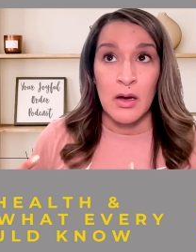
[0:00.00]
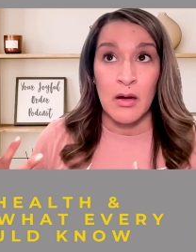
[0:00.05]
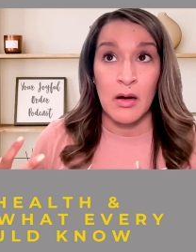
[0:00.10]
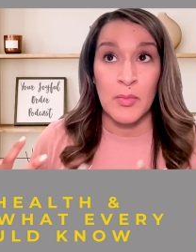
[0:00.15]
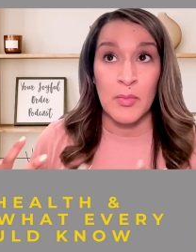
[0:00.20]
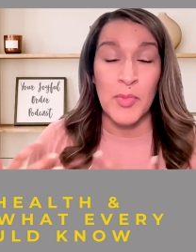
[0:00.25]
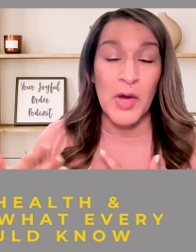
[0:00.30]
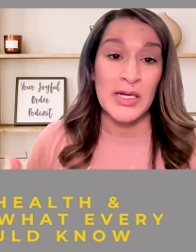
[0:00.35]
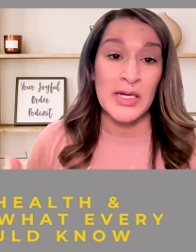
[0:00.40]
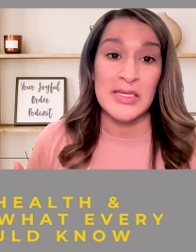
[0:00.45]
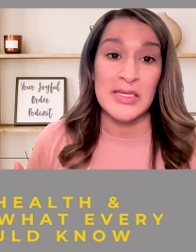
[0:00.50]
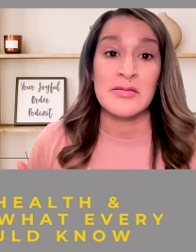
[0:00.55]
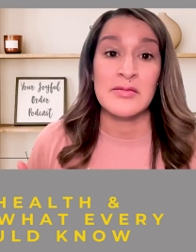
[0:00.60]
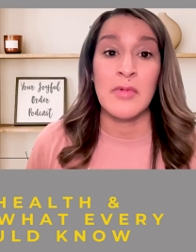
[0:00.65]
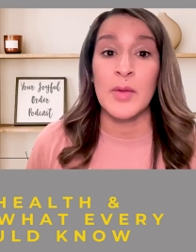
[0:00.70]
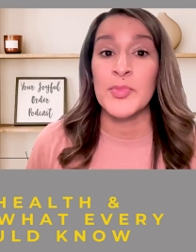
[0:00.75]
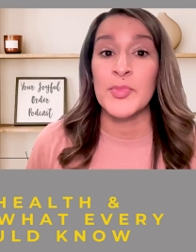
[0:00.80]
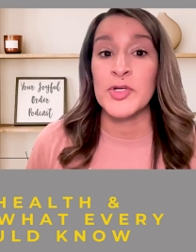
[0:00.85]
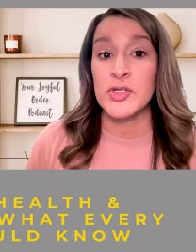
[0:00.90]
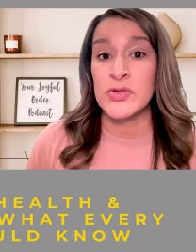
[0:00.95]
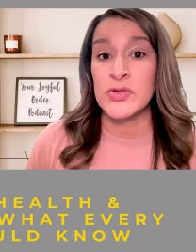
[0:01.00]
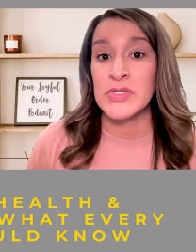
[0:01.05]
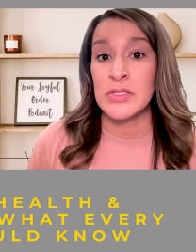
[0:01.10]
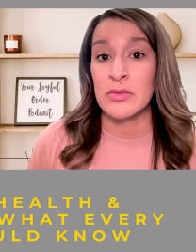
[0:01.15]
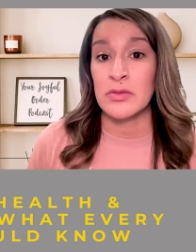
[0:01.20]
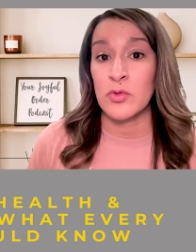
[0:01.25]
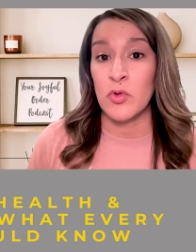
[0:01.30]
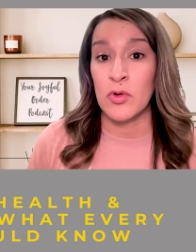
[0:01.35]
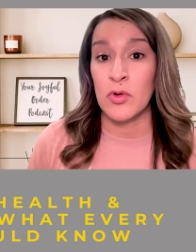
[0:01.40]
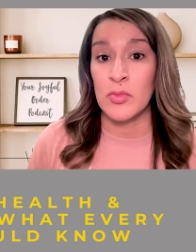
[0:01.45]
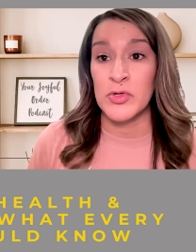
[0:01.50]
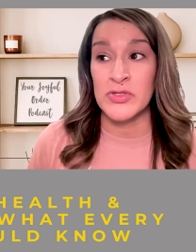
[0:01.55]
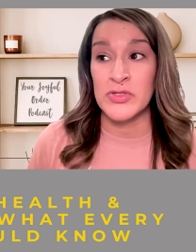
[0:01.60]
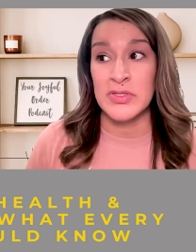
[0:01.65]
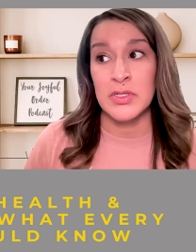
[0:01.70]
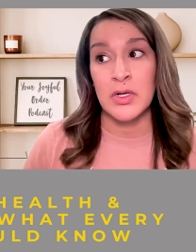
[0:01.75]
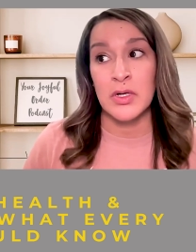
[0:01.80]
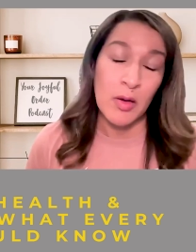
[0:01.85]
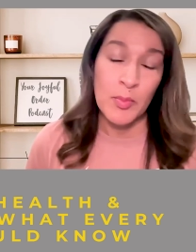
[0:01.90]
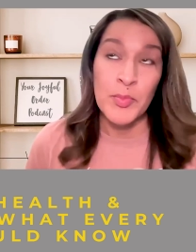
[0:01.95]
our body is not producing the
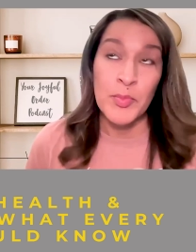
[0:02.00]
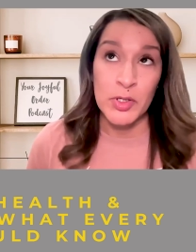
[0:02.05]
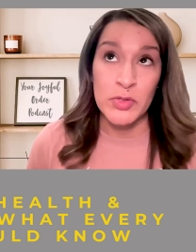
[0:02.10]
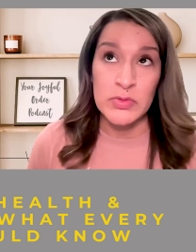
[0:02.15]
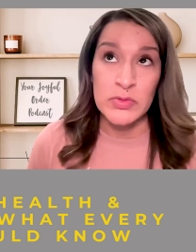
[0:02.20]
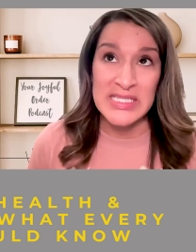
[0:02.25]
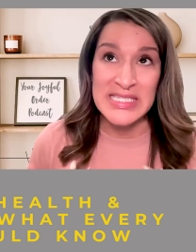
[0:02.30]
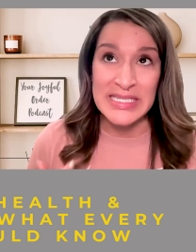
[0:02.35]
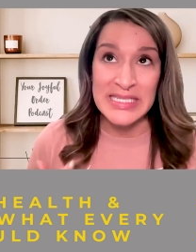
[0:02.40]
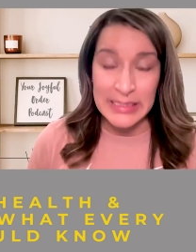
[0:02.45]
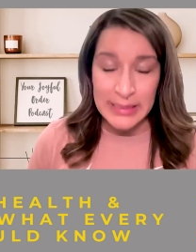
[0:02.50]
hormones that our bones